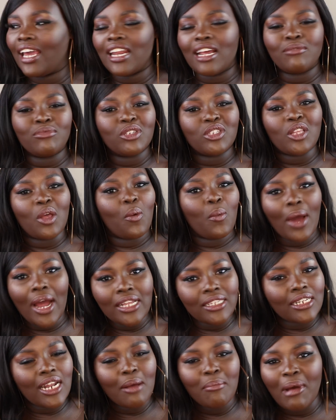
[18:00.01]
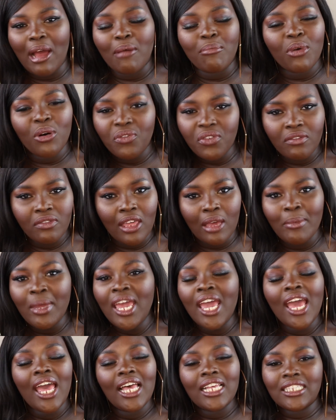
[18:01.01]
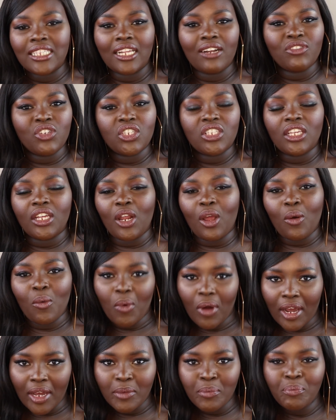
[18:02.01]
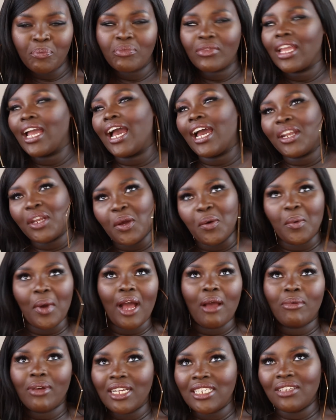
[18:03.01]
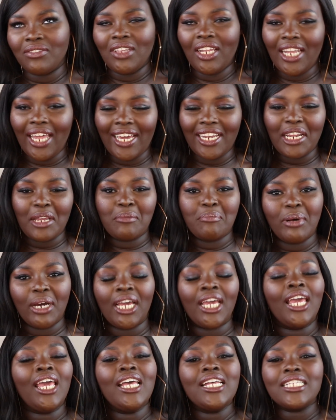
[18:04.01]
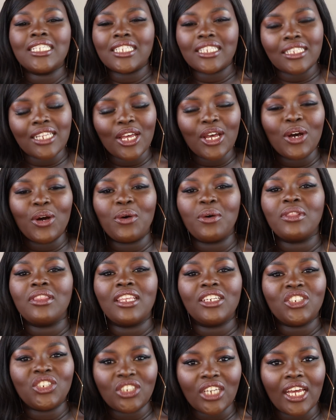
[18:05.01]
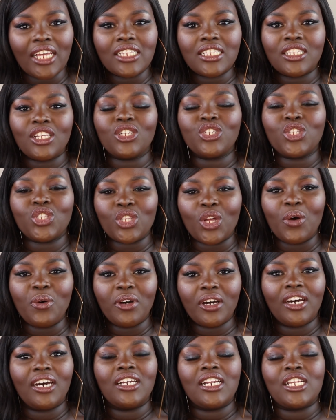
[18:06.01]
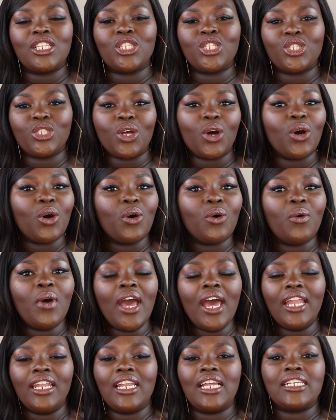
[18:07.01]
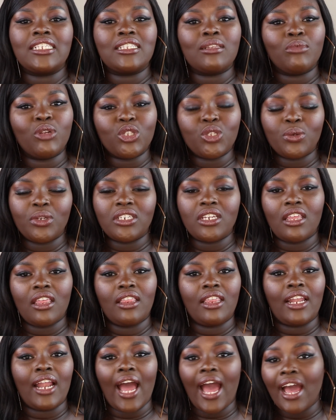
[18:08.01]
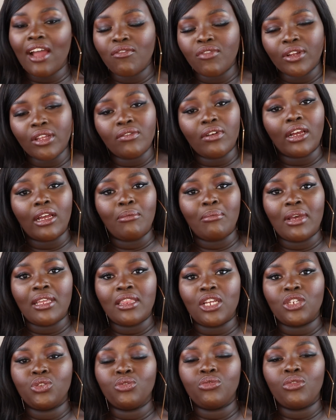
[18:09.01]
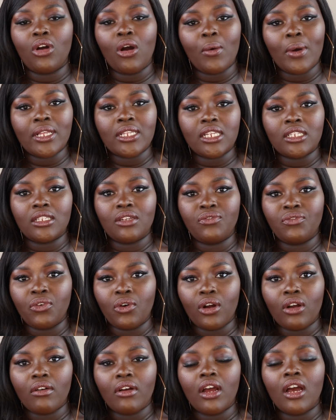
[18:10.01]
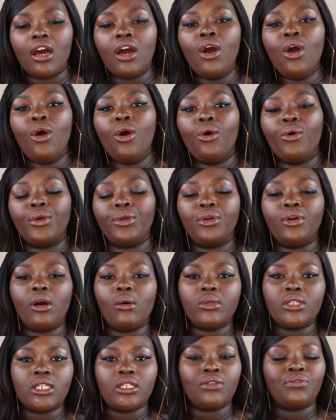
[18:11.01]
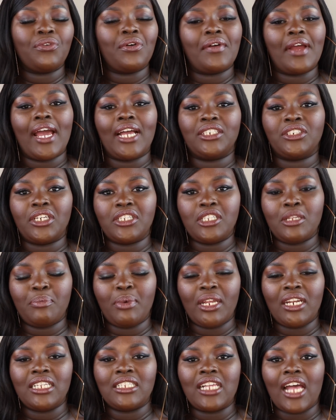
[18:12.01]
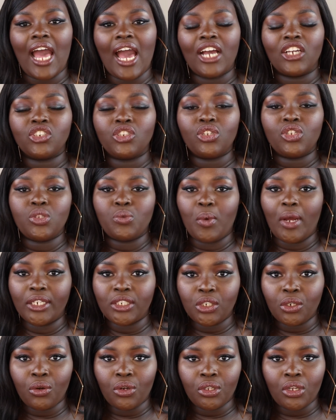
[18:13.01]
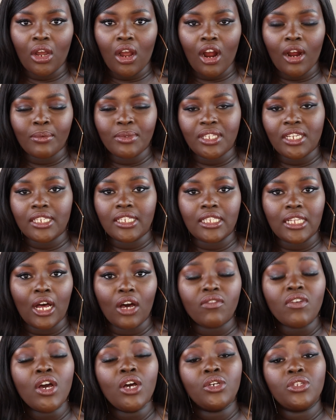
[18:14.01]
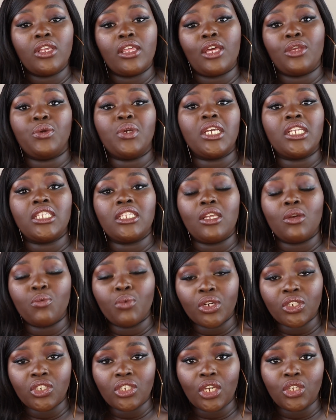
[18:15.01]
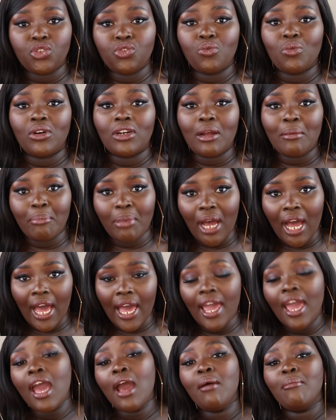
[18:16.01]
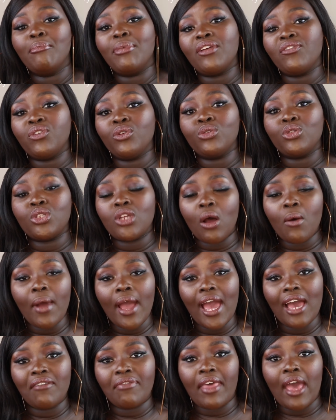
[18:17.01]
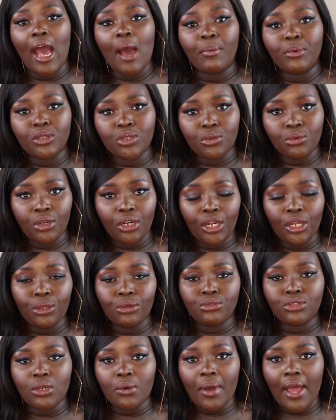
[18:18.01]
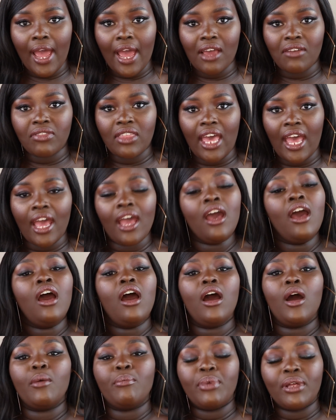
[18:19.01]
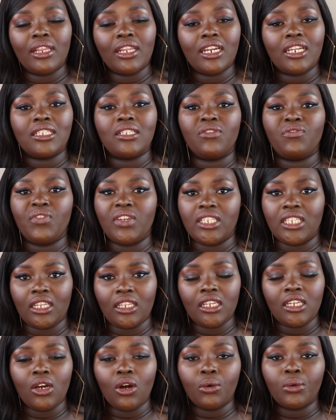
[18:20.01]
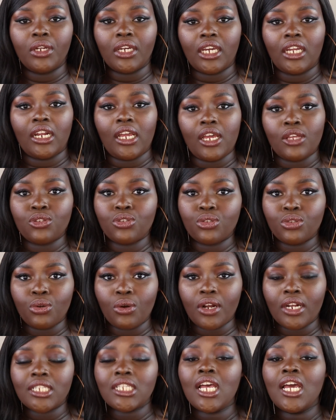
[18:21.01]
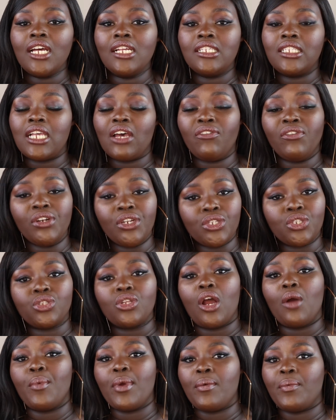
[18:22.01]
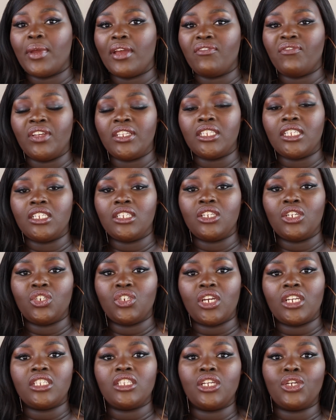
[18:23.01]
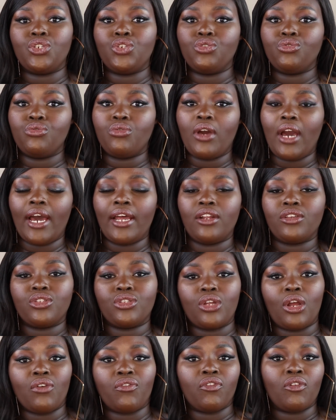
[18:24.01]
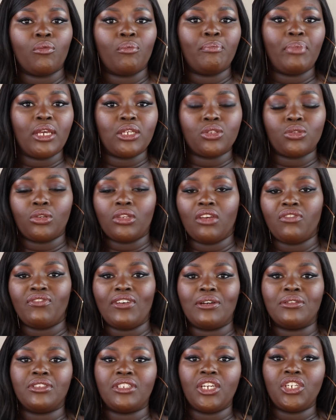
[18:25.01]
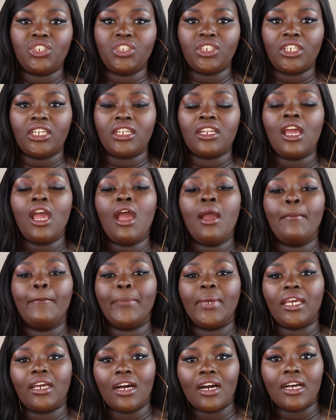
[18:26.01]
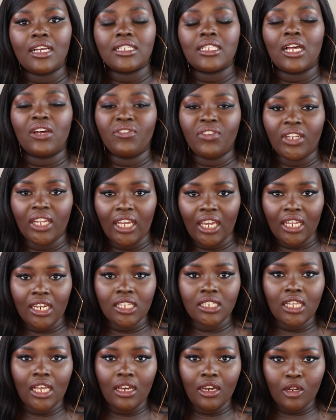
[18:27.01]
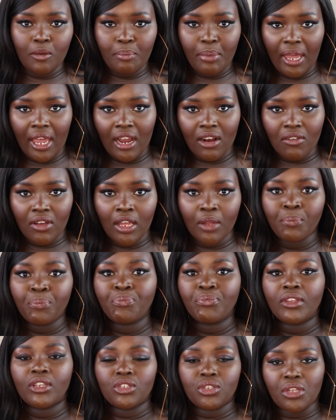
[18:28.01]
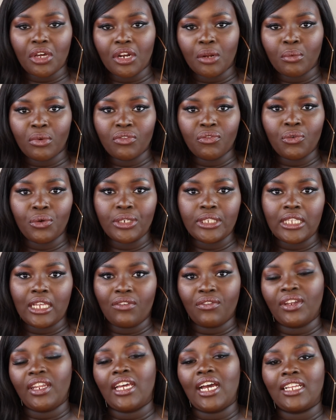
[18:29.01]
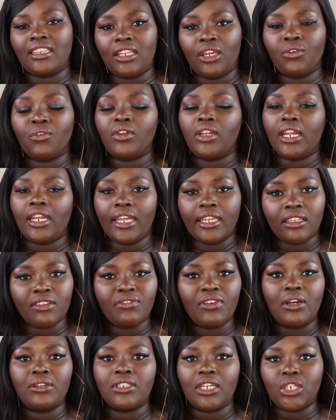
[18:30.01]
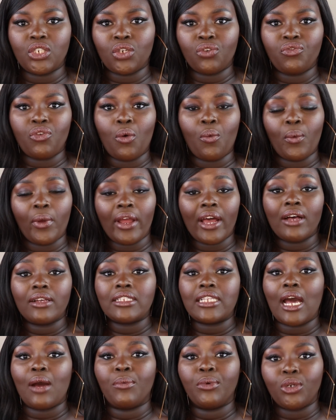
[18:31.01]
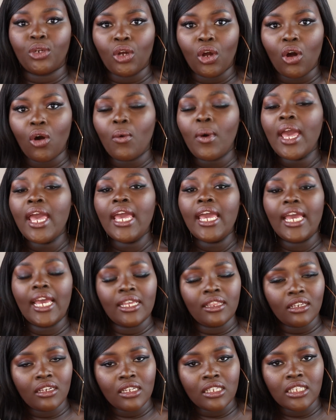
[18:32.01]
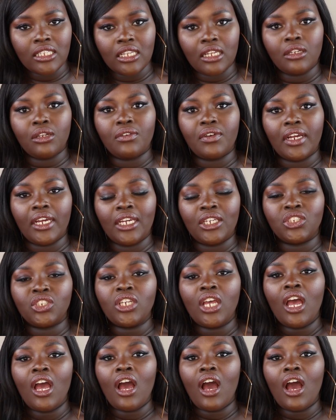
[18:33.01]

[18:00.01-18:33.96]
at it, I'm just like, why did I buy both of them instead of just getting one? I know why, because of the lighting, but still, the shades look so good and so like similar to each other that I really recommend that you go into Sephora, or you go into Sephora at JCPenney to actually swatch it on your arms yourself, so that you can see what shade you want to buy. But if you don't have that opportunity and you don't have that ability to physically go look at it in stores, definitely start with where Fenty suggests that you kind of start from, based on your foundation, because I feel like it is a good pairing. Starting with 470, I think really laid the foundation for where else I would go in the concealer range.